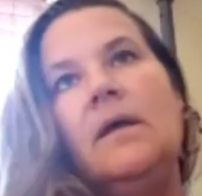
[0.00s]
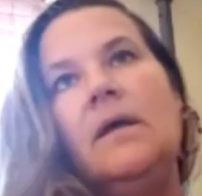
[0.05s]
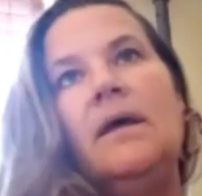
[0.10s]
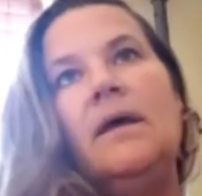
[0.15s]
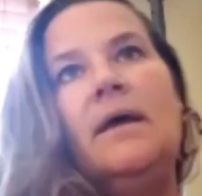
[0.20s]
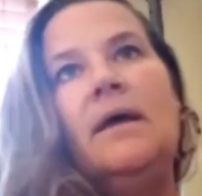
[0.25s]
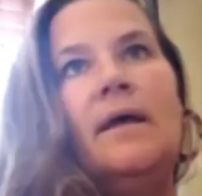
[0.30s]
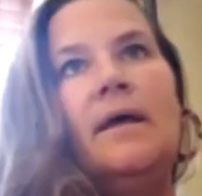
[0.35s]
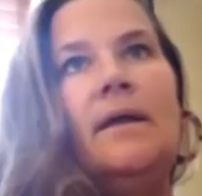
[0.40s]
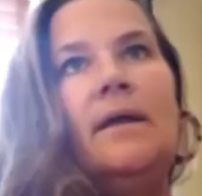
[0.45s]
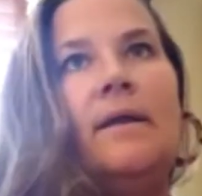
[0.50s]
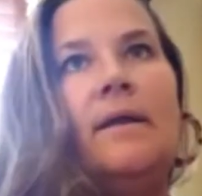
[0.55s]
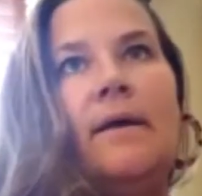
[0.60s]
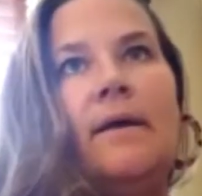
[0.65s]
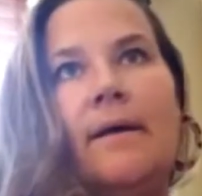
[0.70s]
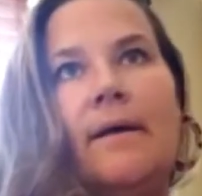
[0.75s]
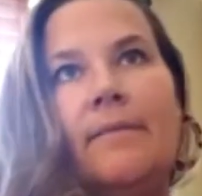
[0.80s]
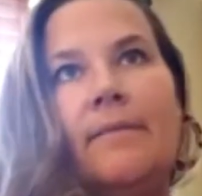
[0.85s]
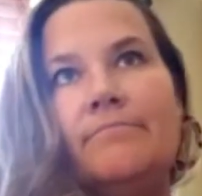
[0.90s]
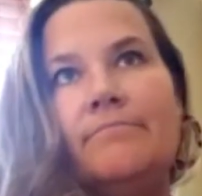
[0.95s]
And
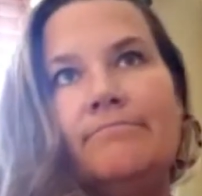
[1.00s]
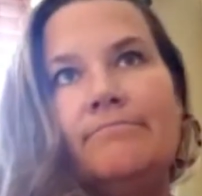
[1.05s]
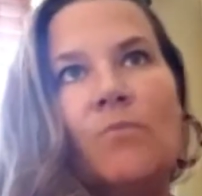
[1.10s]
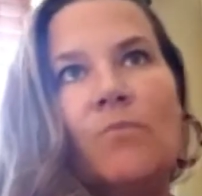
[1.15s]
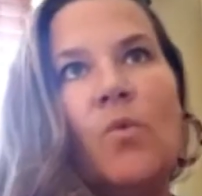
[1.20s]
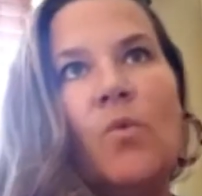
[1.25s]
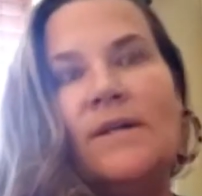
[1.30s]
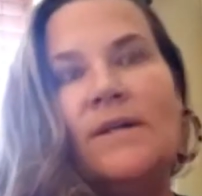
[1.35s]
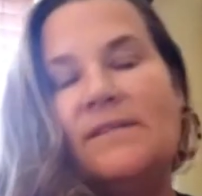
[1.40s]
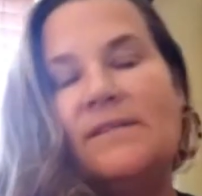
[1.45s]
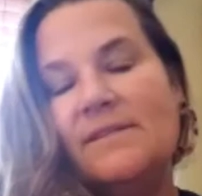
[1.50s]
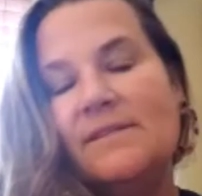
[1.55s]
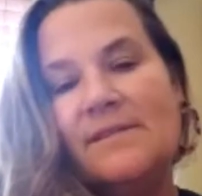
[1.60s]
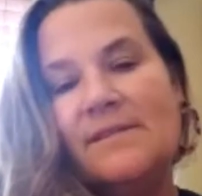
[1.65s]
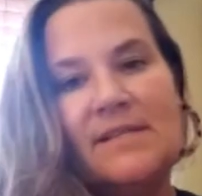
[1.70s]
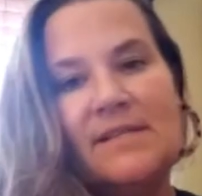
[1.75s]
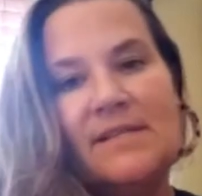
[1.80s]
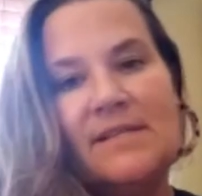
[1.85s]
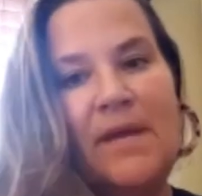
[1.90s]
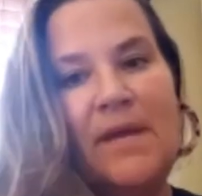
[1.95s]
one
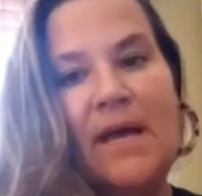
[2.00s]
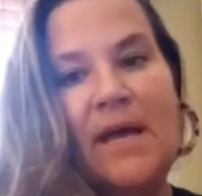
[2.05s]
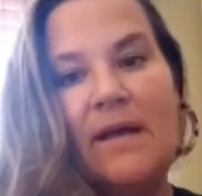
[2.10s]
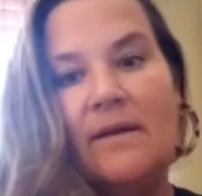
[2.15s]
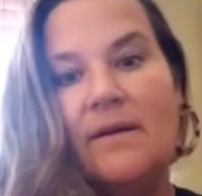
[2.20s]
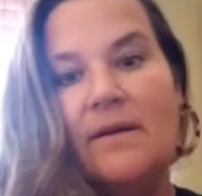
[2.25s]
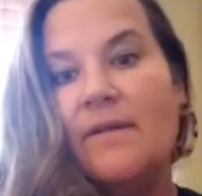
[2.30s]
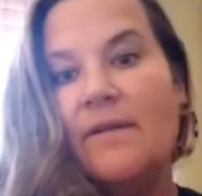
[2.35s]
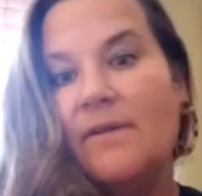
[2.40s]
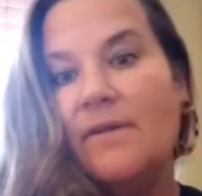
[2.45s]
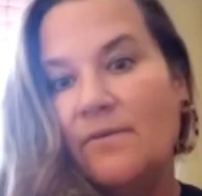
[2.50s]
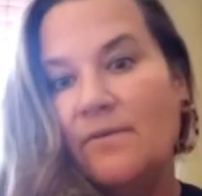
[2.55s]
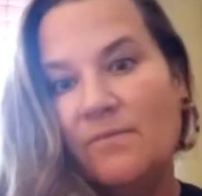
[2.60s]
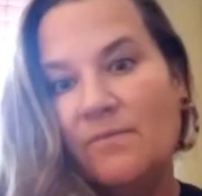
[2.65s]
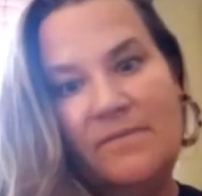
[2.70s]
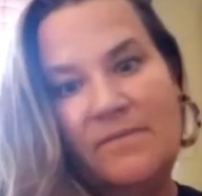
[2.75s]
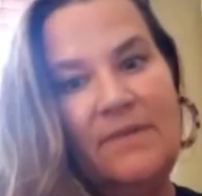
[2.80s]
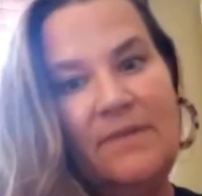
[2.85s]
success begat another.